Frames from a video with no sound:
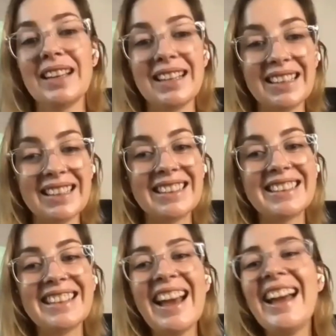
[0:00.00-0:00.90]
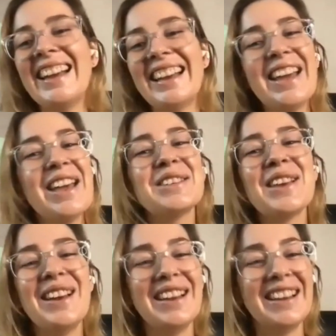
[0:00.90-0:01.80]
teaching?
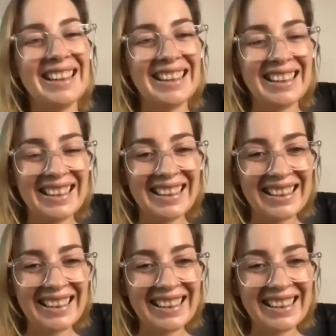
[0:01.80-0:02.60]
I secretly want to